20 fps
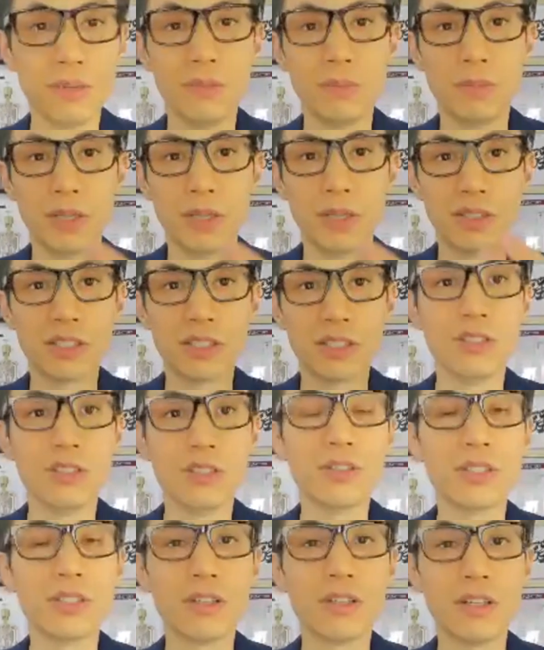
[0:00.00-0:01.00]
but just
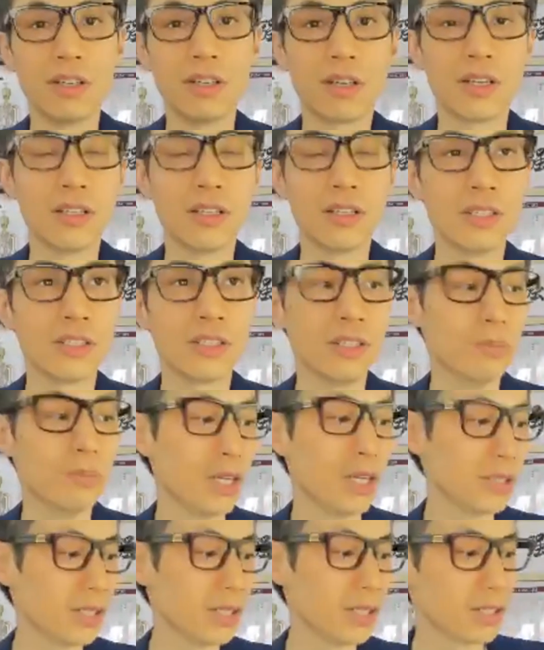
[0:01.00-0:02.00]
use it on a consistent
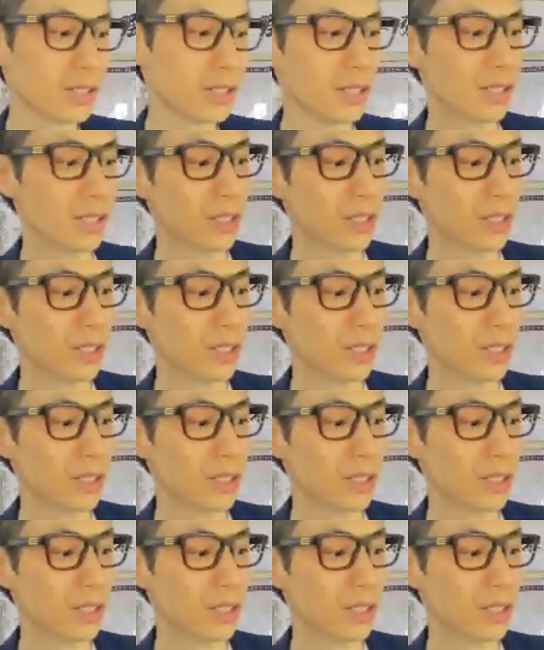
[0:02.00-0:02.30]
basis,